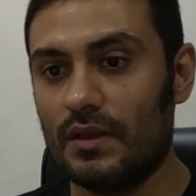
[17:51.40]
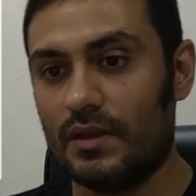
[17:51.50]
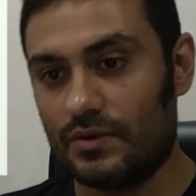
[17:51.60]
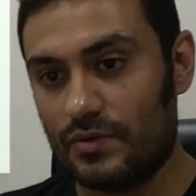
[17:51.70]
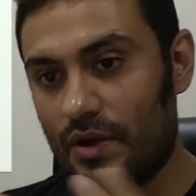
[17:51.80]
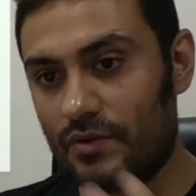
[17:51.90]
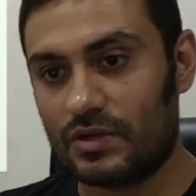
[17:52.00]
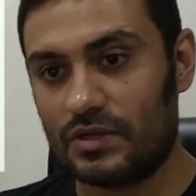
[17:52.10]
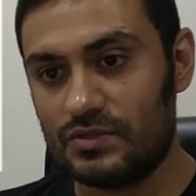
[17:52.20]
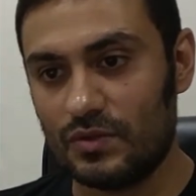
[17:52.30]
you have to
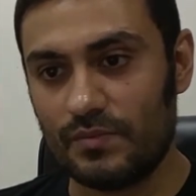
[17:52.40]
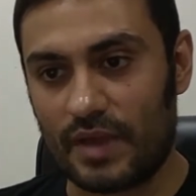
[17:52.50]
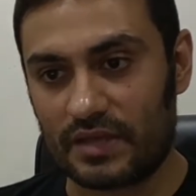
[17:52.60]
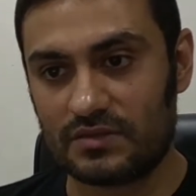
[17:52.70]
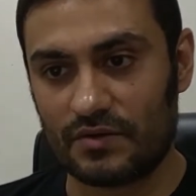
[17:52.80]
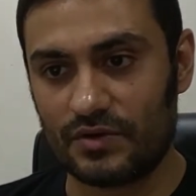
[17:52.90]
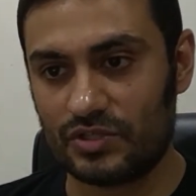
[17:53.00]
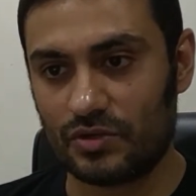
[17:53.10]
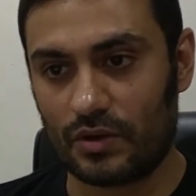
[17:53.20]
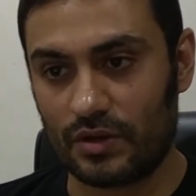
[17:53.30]
consume extra
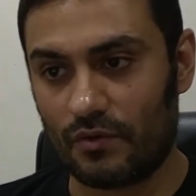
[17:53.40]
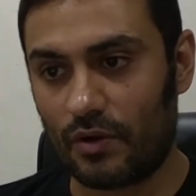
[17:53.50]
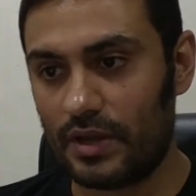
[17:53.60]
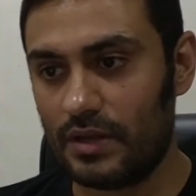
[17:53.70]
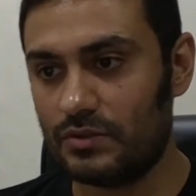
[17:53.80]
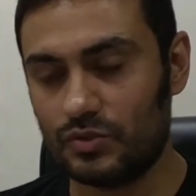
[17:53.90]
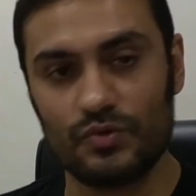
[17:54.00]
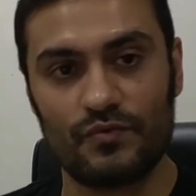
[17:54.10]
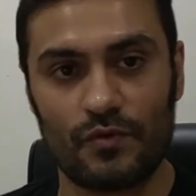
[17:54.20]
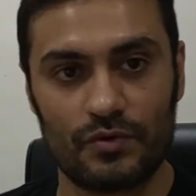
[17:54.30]
virgin olive oil 2
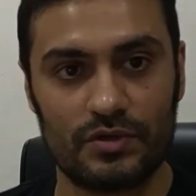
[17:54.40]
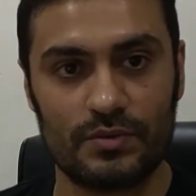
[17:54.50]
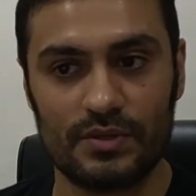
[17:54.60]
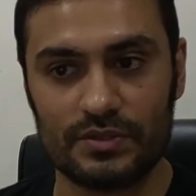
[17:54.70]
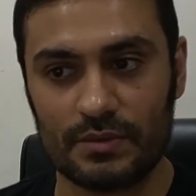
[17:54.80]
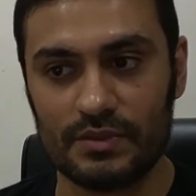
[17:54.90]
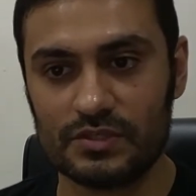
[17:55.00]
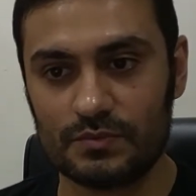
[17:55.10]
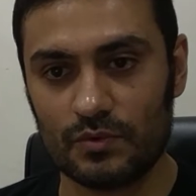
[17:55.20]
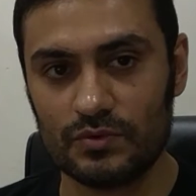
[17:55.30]
to 4
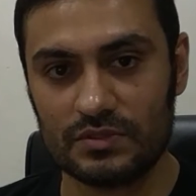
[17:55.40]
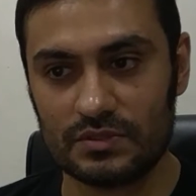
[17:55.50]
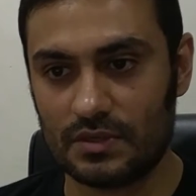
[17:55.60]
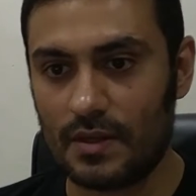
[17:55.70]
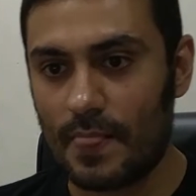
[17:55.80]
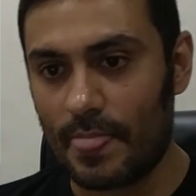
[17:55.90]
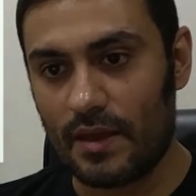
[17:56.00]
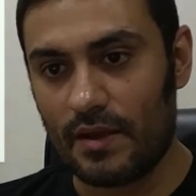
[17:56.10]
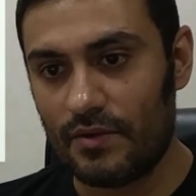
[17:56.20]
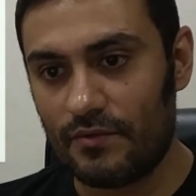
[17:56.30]
tablespoons,
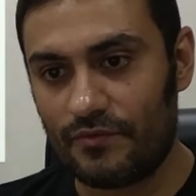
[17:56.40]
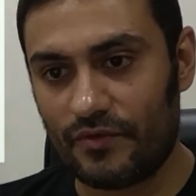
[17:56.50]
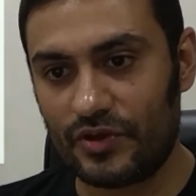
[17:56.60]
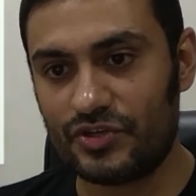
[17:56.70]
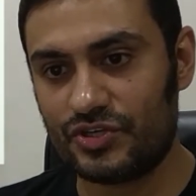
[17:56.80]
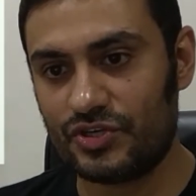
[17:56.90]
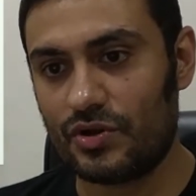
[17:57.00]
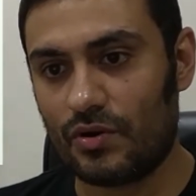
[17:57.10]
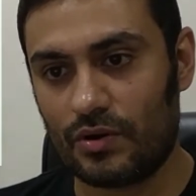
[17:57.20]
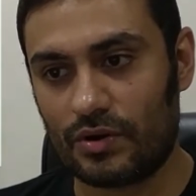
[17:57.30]
fish
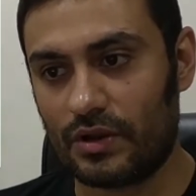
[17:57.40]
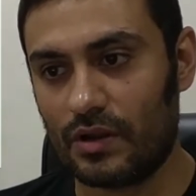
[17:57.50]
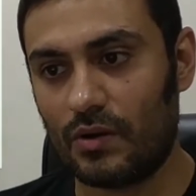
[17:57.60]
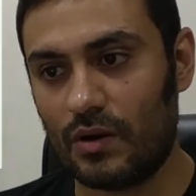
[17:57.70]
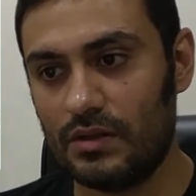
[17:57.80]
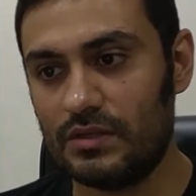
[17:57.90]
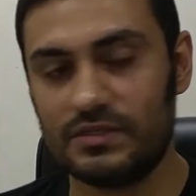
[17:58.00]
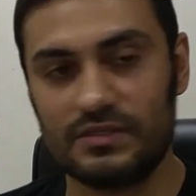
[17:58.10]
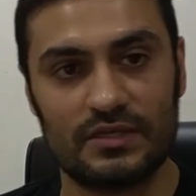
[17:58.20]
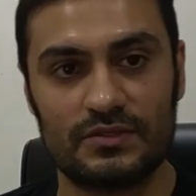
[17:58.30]
or krill oil
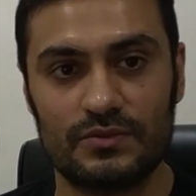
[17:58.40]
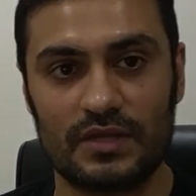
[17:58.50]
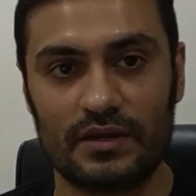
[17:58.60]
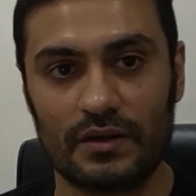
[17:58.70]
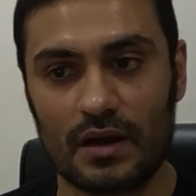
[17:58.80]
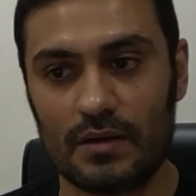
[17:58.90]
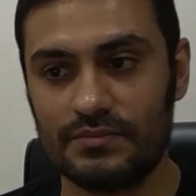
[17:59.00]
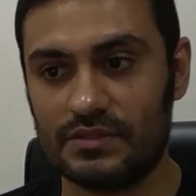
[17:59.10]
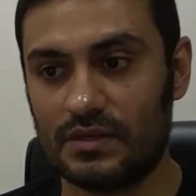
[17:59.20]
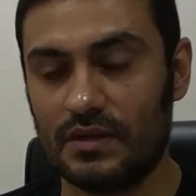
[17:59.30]
6 to 10
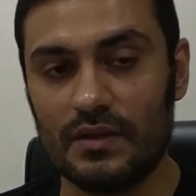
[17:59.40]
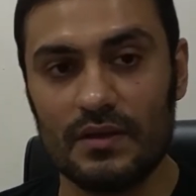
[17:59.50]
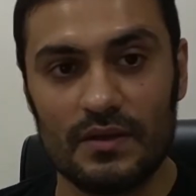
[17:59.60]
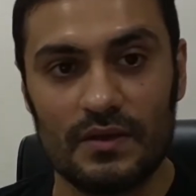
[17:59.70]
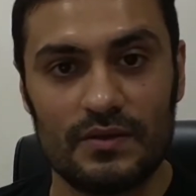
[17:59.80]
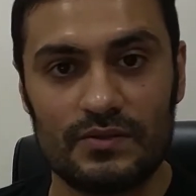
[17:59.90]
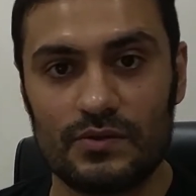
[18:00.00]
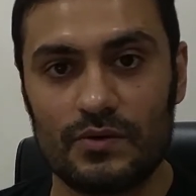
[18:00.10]
grams. So